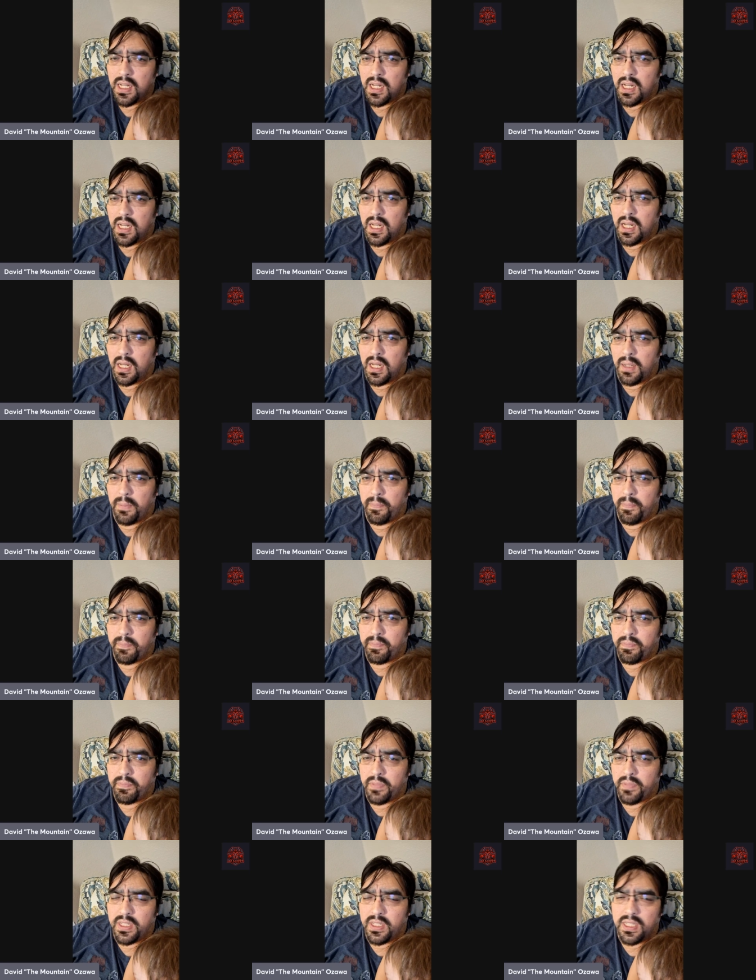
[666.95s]

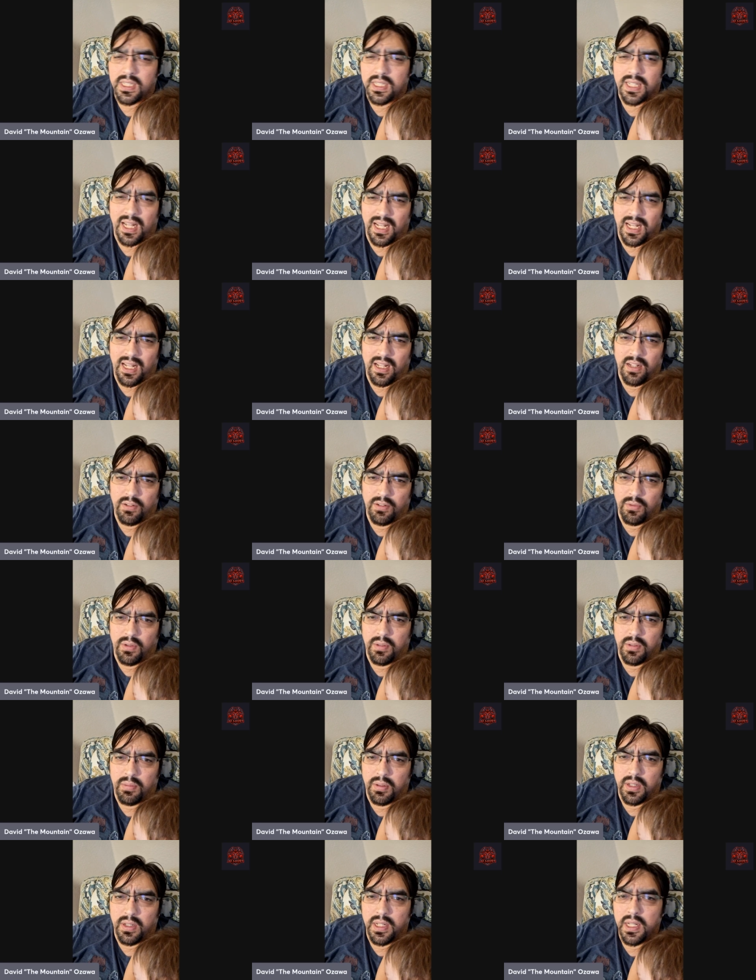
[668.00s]
It's just kind of how you
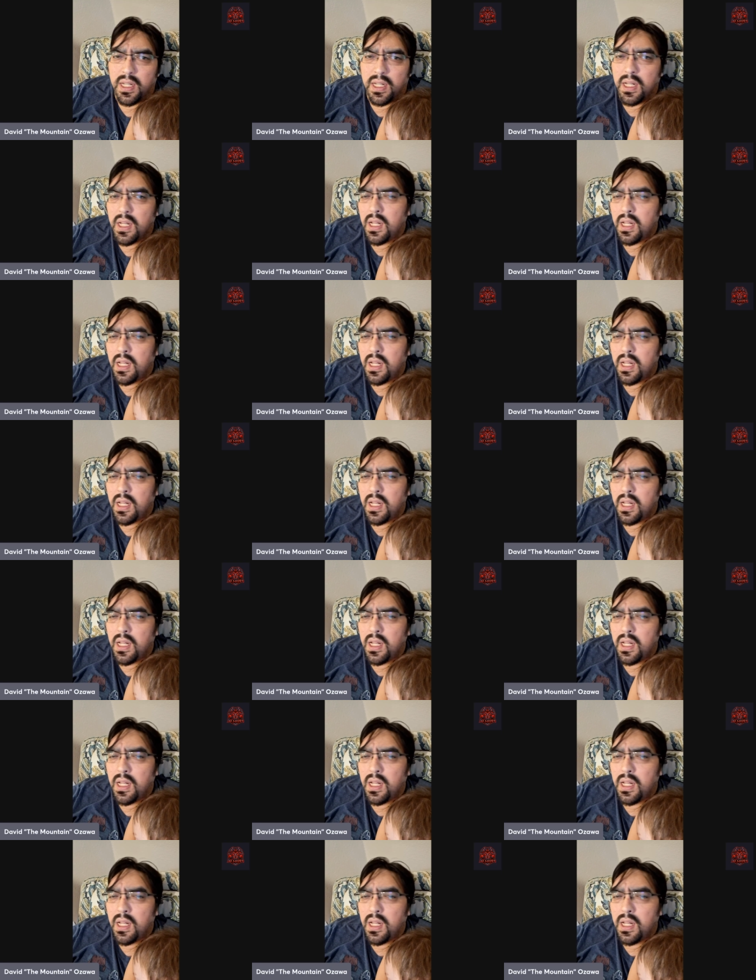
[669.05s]
want to play.